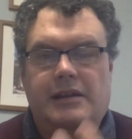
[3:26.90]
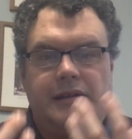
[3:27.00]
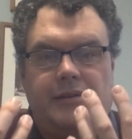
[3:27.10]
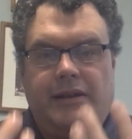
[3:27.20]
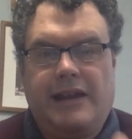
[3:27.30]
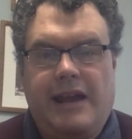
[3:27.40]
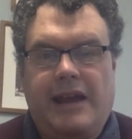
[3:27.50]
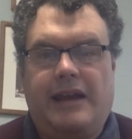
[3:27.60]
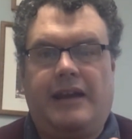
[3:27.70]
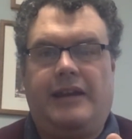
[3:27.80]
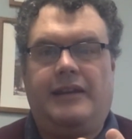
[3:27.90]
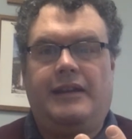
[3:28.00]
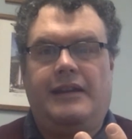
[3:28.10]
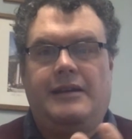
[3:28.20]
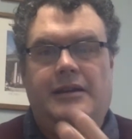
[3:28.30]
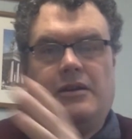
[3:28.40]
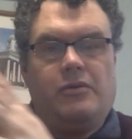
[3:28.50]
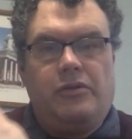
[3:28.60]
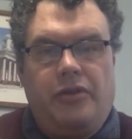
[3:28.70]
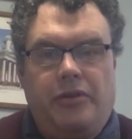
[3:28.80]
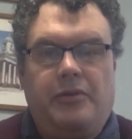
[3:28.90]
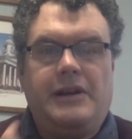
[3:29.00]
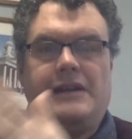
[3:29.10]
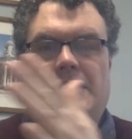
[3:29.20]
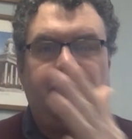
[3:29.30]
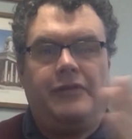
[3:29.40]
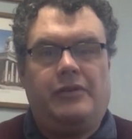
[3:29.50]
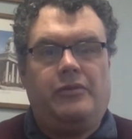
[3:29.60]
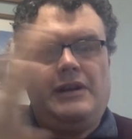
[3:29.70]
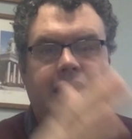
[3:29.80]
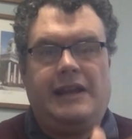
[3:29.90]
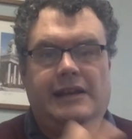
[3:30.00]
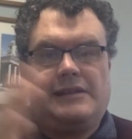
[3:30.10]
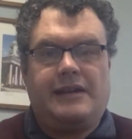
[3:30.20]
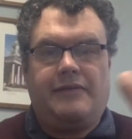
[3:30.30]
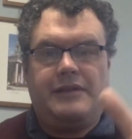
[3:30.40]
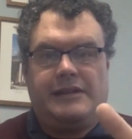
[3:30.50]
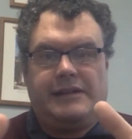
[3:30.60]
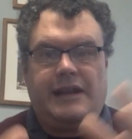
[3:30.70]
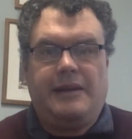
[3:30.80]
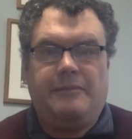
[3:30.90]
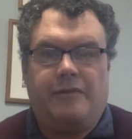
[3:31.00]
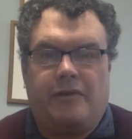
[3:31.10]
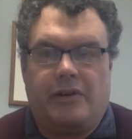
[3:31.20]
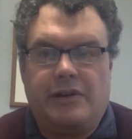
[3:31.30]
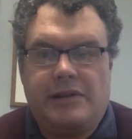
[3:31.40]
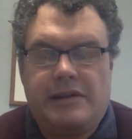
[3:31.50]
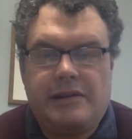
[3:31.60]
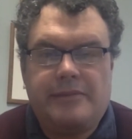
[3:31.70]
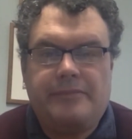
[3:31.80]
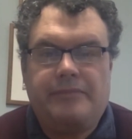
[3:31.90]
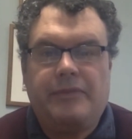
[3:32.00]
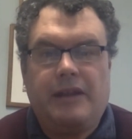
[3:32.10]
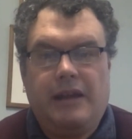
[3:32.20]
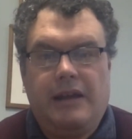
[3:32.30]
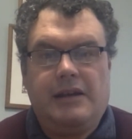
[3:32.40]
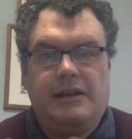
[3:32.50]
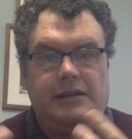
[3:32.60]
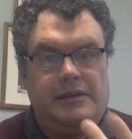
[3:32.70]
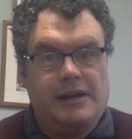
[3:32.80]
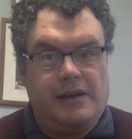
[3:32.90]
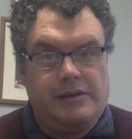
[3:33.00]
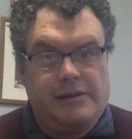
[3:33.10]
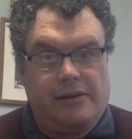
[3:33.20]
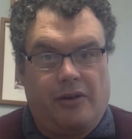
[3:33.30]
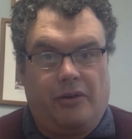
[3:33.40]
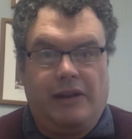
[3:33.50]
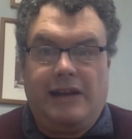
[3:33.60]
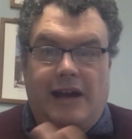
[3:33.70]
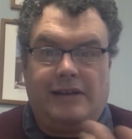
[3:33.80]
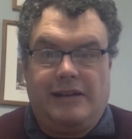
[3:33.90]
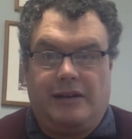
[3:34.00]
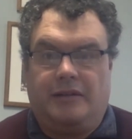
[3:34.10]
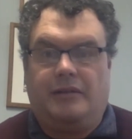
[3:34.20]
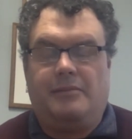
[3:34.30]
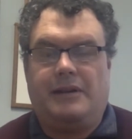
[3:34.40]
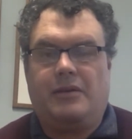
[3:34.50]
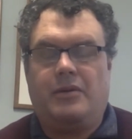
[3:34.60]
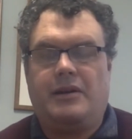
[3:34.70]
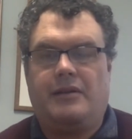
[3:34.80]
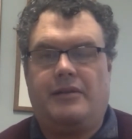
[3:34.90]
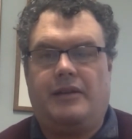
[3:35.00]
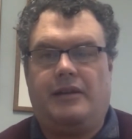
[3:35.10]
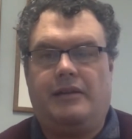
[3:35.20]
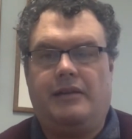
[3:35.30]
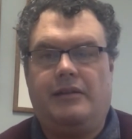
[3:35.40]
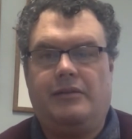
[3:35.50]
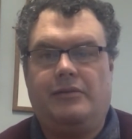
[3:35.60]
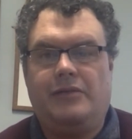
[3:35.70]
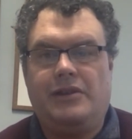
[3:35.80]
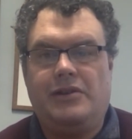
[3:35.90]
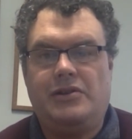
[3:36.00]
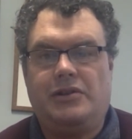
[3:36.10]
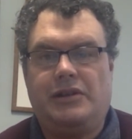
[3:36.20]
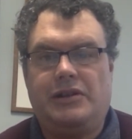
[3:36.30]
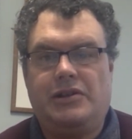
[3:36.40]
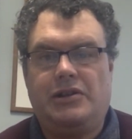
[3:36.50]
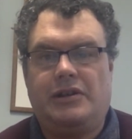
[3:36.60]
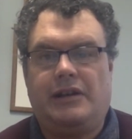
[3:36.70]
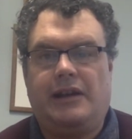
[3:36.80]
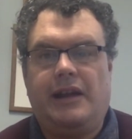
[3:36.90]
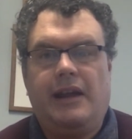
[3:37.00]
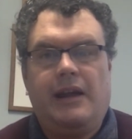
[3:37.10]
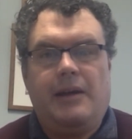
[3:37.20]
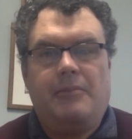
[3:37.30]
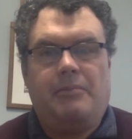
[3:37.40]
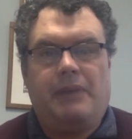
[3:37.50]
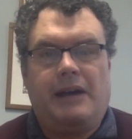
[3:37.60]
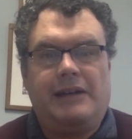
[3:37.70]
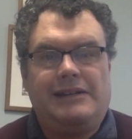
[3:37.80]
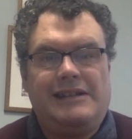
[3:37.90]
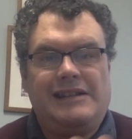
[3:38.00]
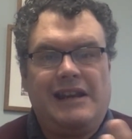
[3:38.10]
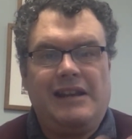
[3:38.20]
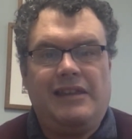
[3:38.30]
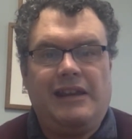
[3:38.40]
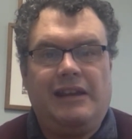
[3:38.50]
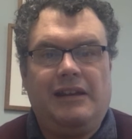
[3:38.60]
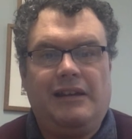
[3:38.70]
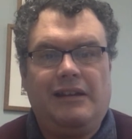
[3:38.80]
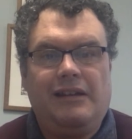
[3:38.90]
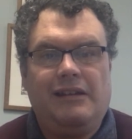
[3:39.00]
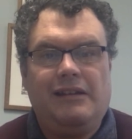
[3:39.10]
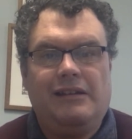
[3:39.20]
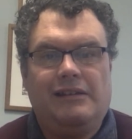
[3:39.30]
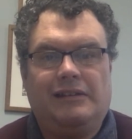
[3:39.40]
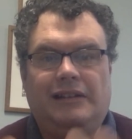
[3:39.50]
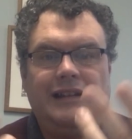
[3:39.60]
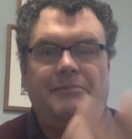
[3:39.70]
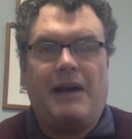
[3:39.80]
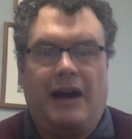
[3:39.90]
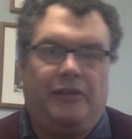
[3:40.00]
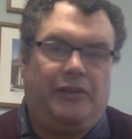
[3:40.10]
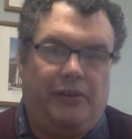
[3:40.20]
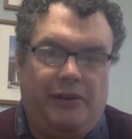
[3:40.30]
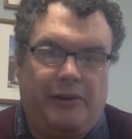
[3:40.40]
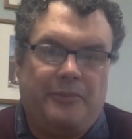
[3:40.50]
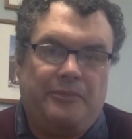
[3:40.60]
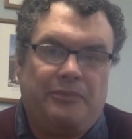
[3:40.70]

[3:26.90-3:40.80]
So again, three different readings of the same verse done slowly. I did it a little bit quicker than we usually should. But does anything leap out to you?